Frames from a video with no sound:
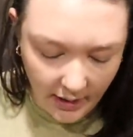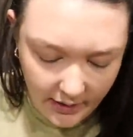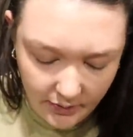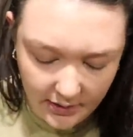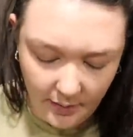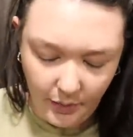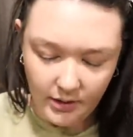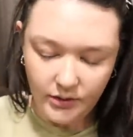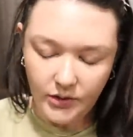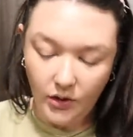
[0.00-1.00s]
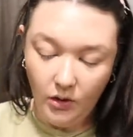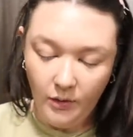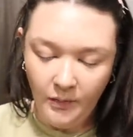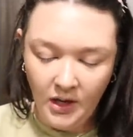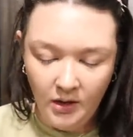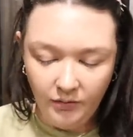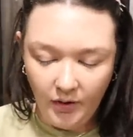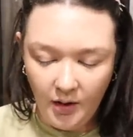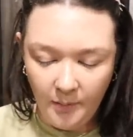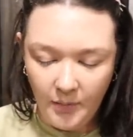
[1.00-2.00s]
I use a pencil
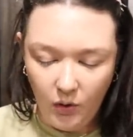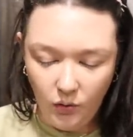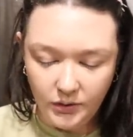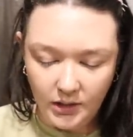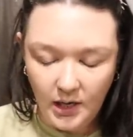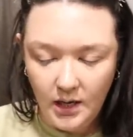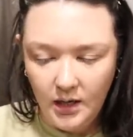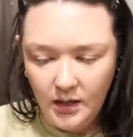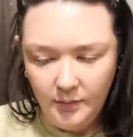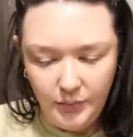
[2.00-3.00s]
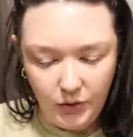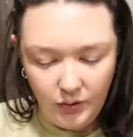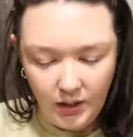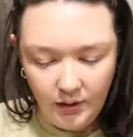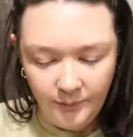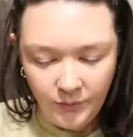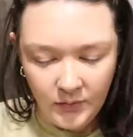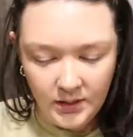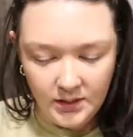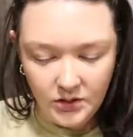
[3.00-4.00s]
from Ulta Beauty.
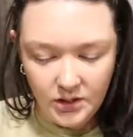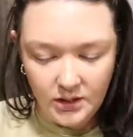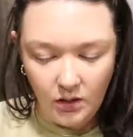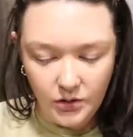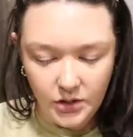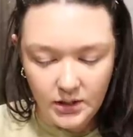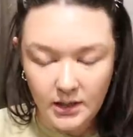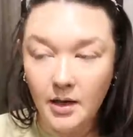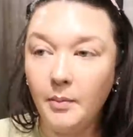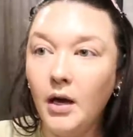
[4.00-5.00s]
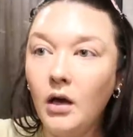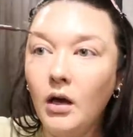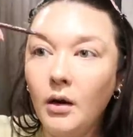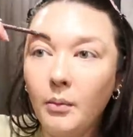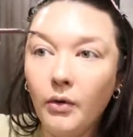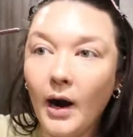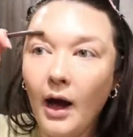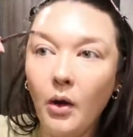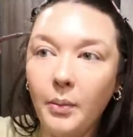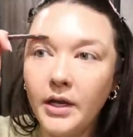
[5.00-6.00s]
This is just the Ultra Slim
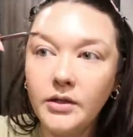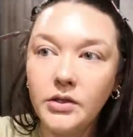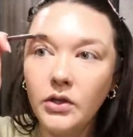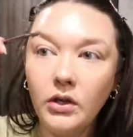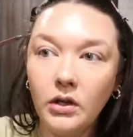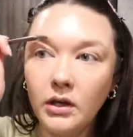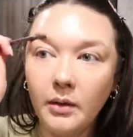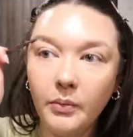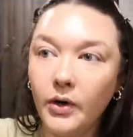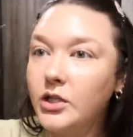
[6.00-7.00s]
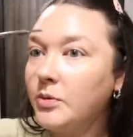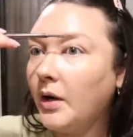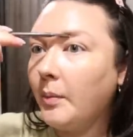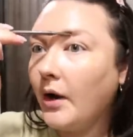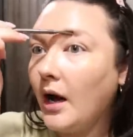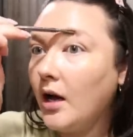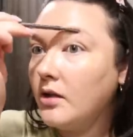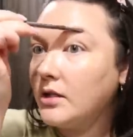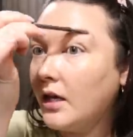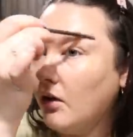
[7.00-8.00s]
Brow Pencil, and I brush my
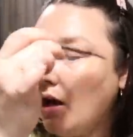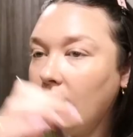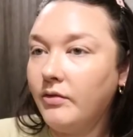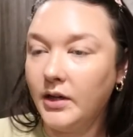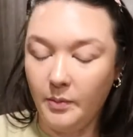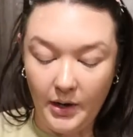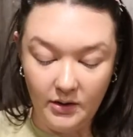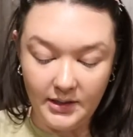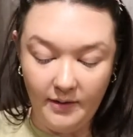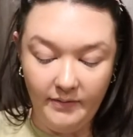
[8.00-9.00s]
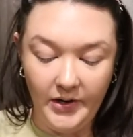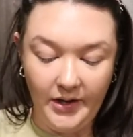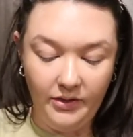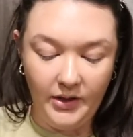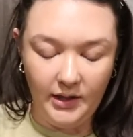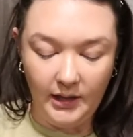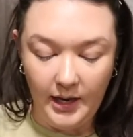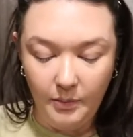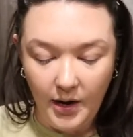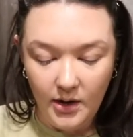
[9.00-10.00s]
brows. I don't have thick brows, I have very thin,
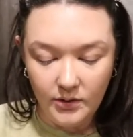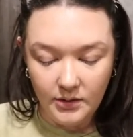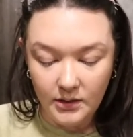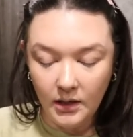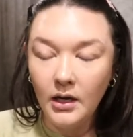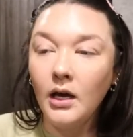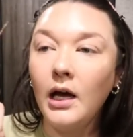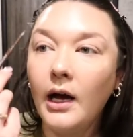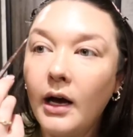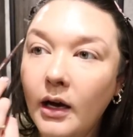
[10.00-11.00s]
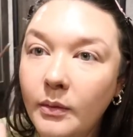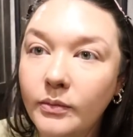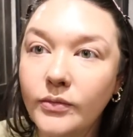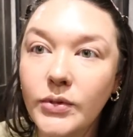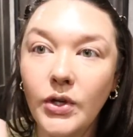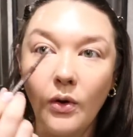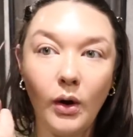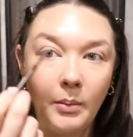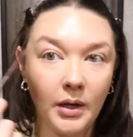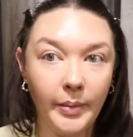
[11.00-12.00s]
light brows. Um,
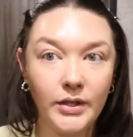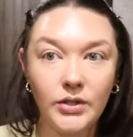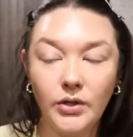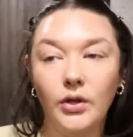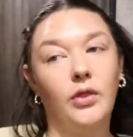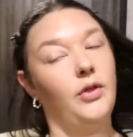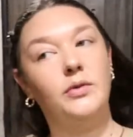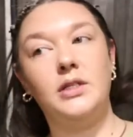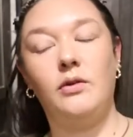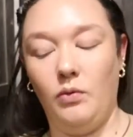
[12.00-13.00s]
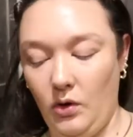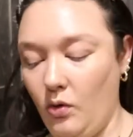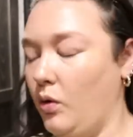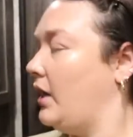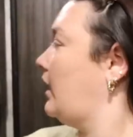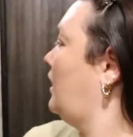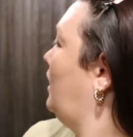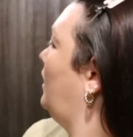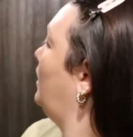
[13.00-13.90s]
so I'm gonna pencil those in real quick.